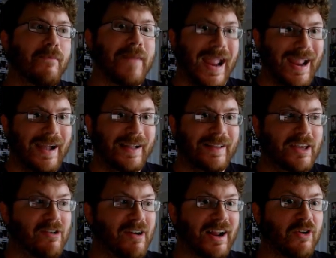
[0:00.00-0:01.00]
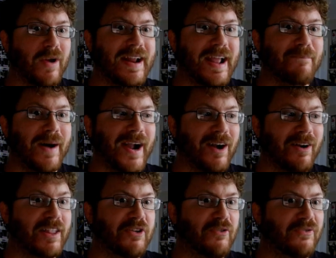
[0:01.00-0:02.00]
man, you had a great empire
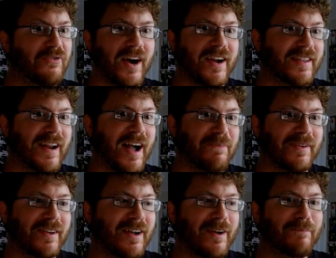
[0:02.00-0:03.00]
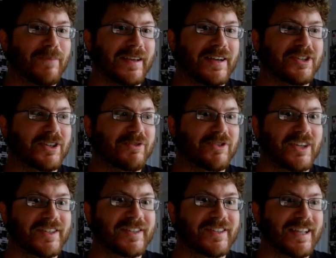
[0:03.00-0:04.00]
and then you fucked it up because you
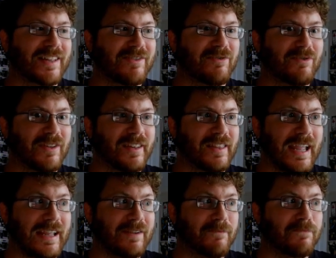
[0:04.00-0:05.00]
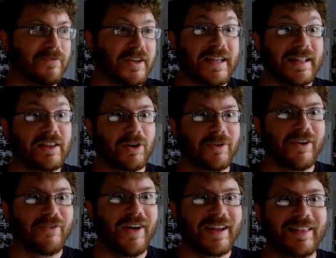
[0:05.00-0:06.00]
just didn't like you didn't learn
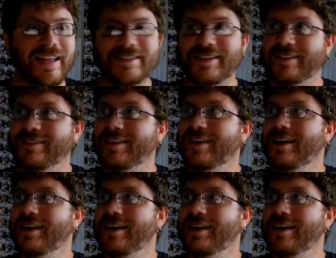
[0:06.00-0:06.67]
your fucking lesson.